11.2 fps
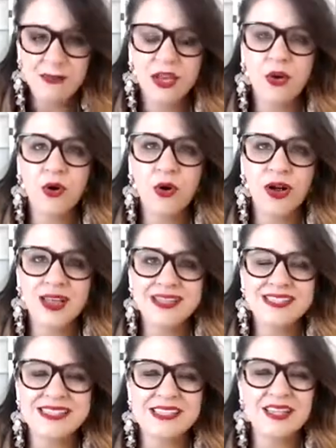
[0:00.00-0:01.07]

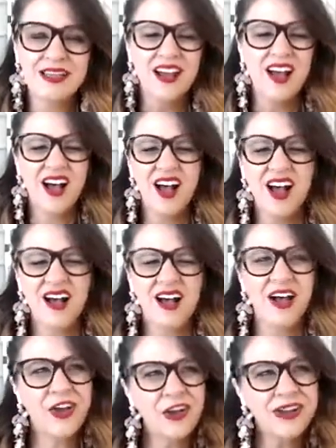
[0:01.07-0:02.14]
Because
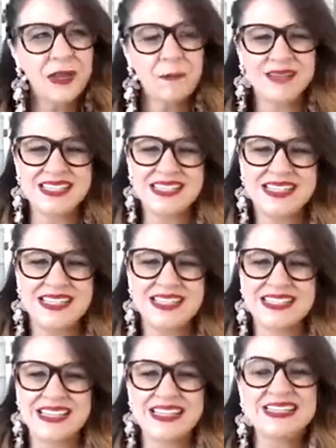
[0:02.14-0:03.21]
owning a
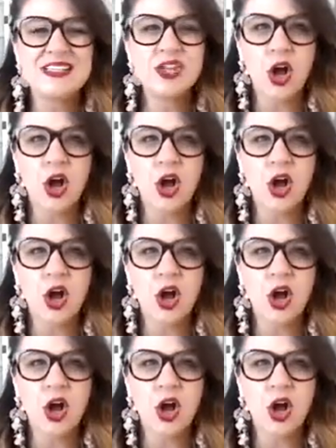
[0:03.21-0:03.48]
business is